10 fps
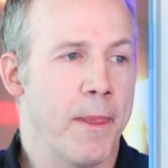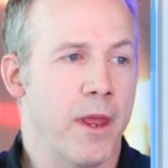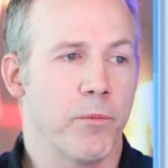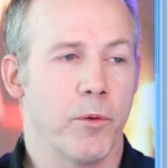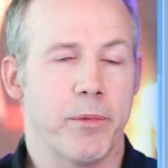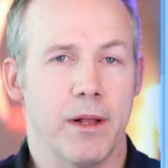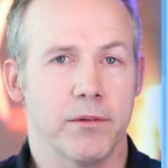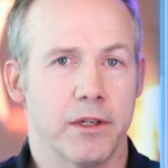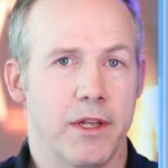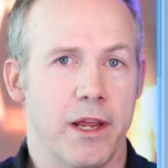And we'll be
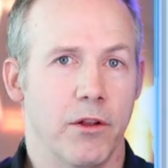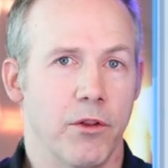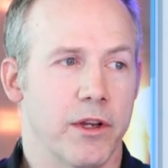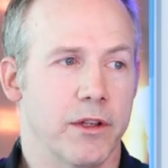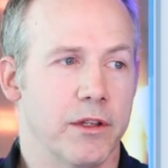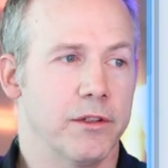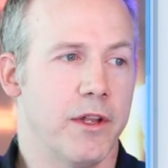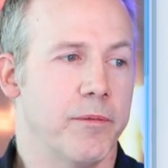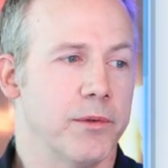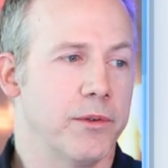able to take a look at the
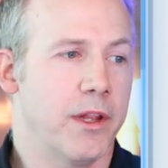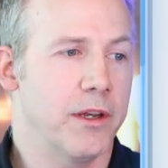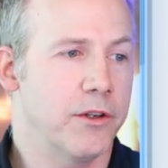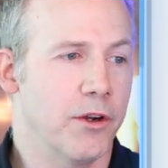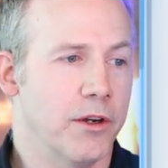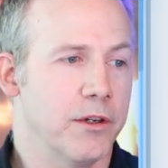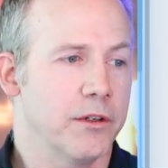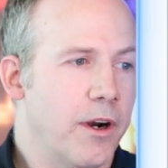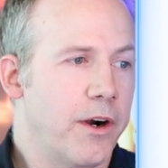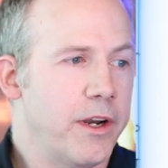steps that it took.
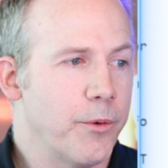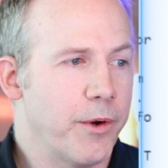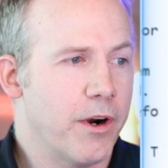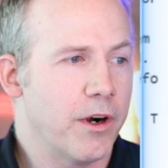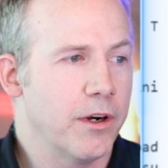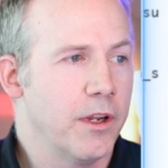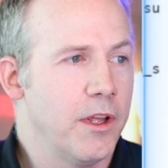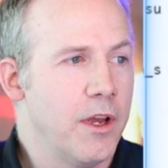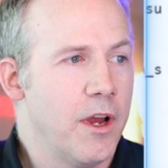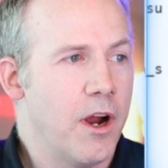All right, here we are.
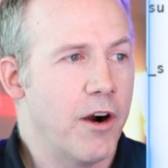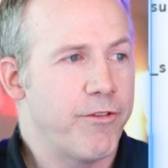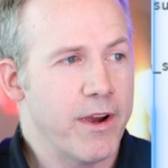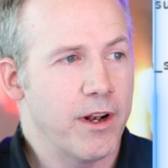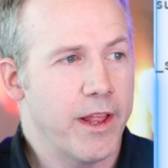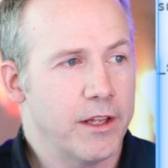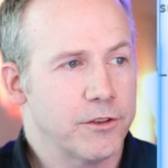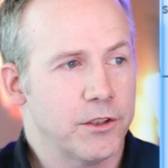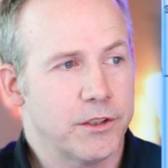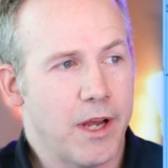Our final
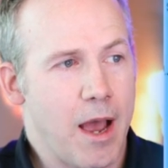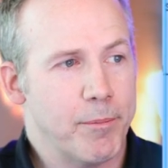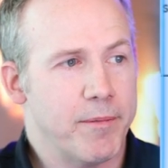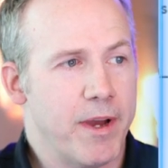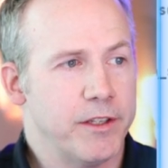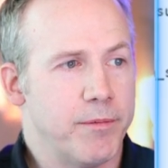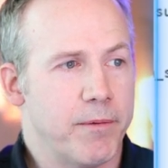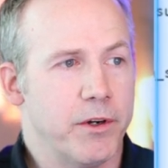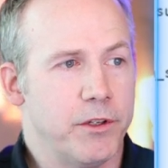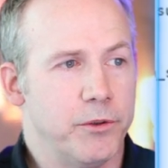answer: to optimize
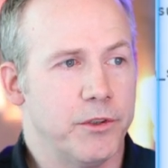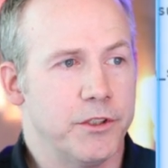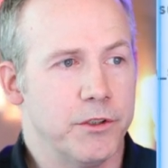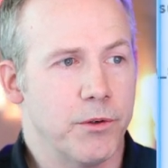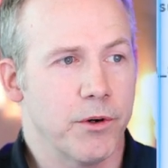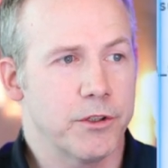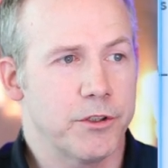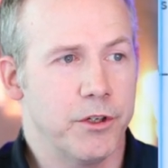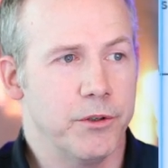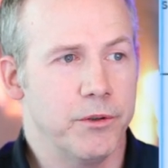memory usage in
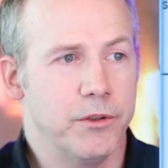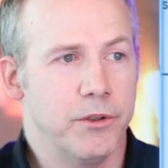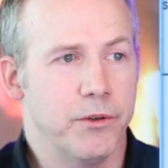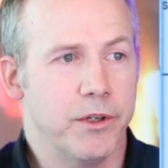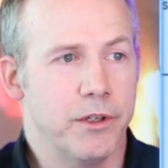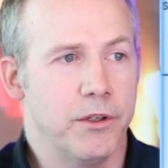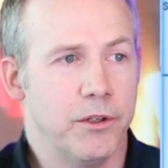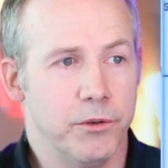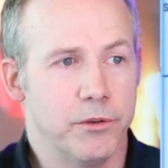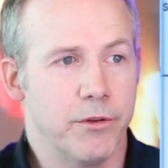TorchTune, you can
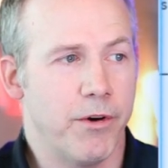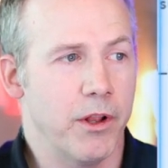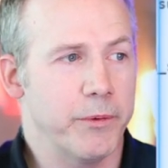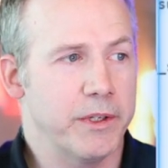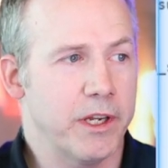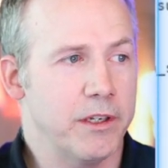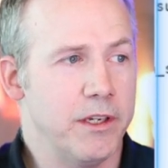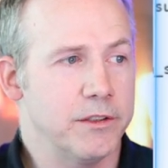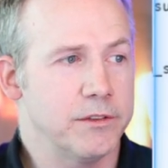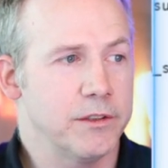use the following
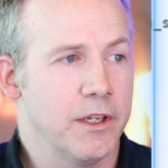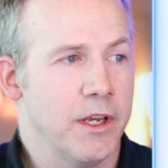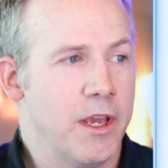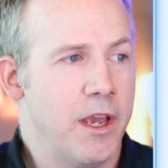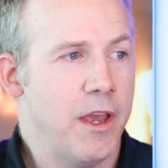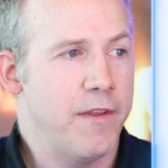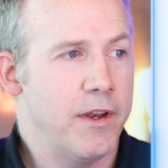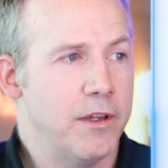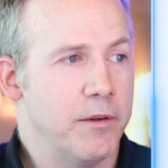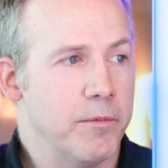techniques. And
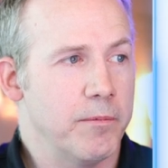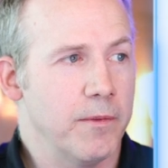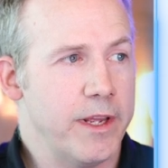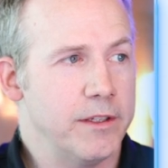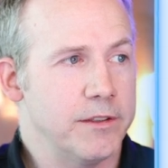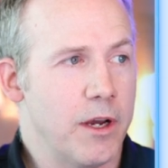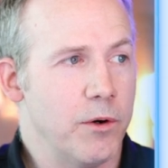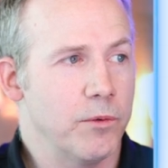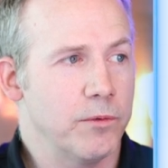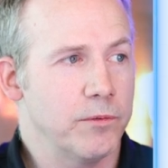then it lays
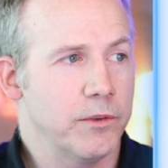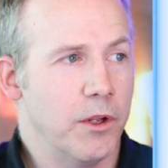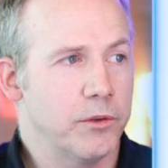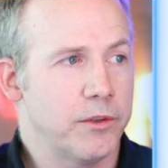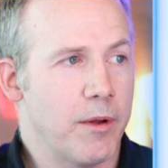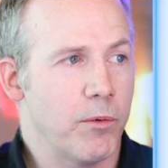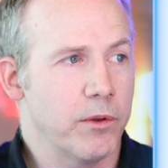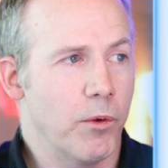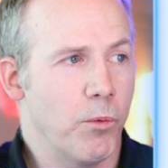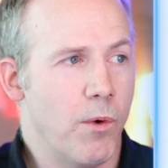out step
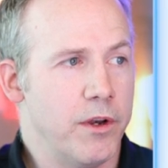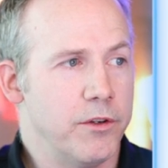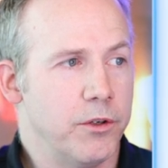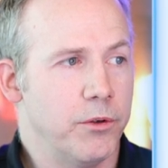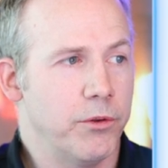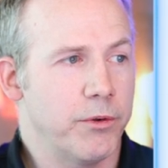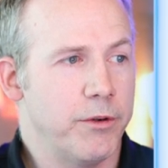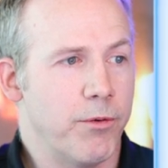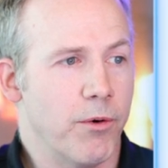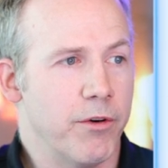1, 2,
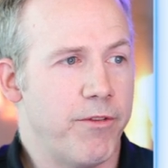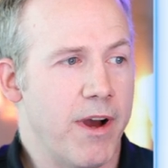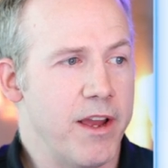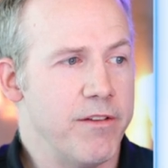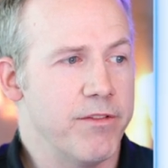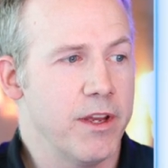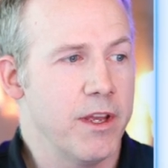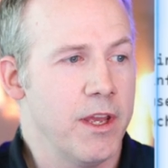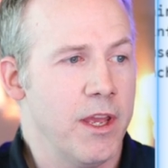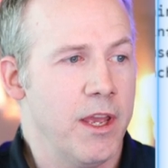3, 4, and 5,
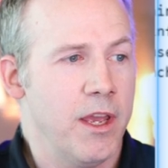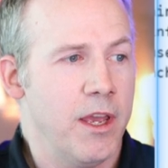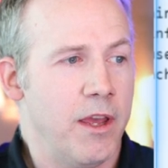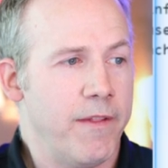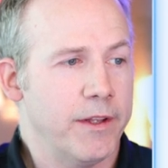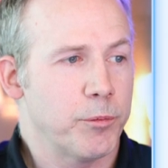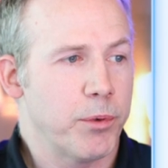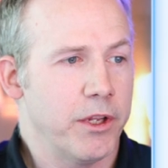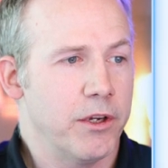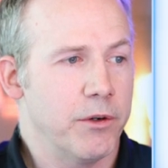and that's a
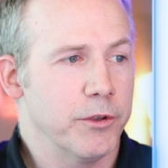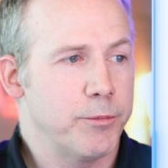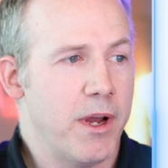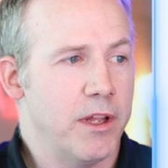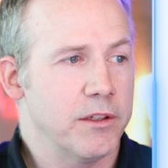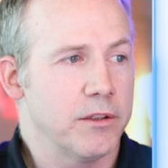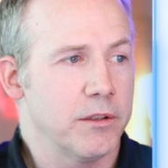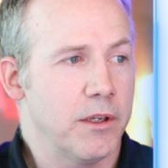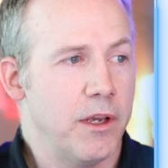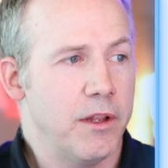pretty good response.
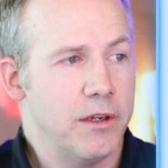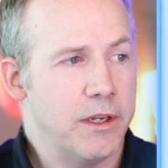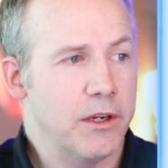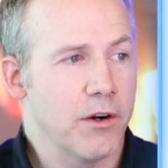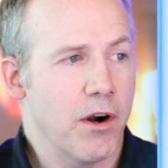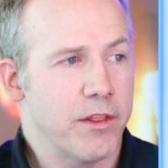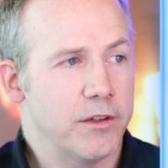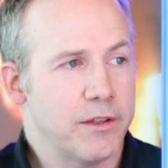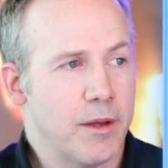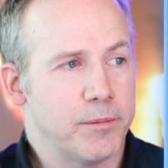And here are
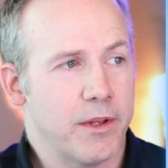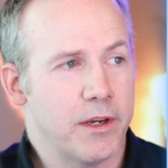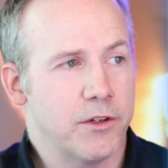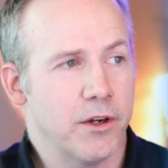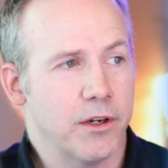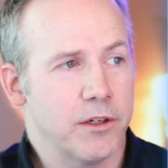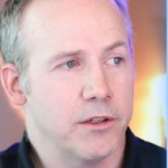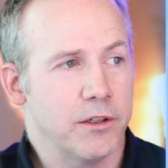the steps that it took.